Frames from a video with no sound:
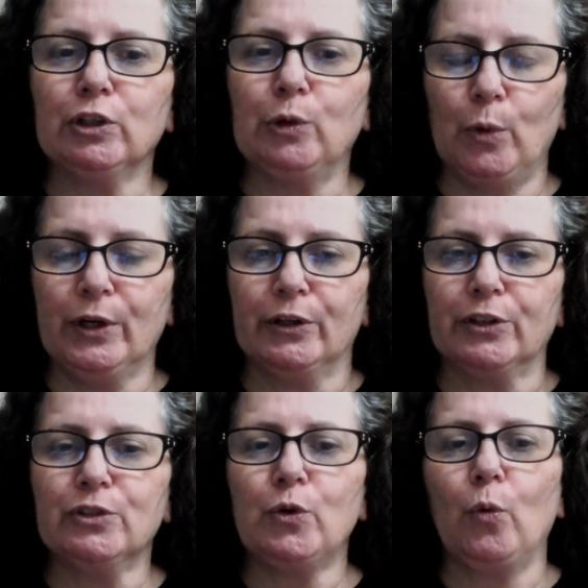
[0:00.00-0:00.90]

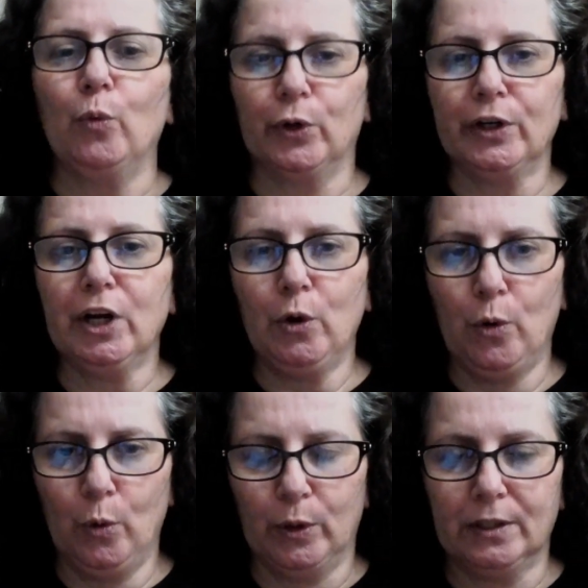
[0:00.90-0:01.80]
lawyers were in
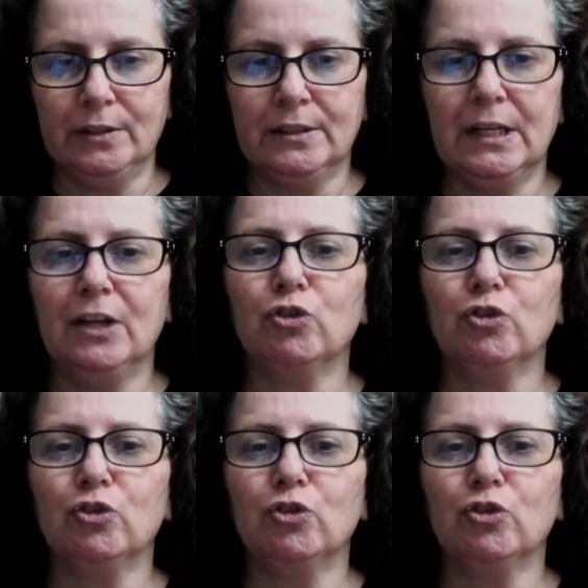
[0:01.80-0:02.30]
court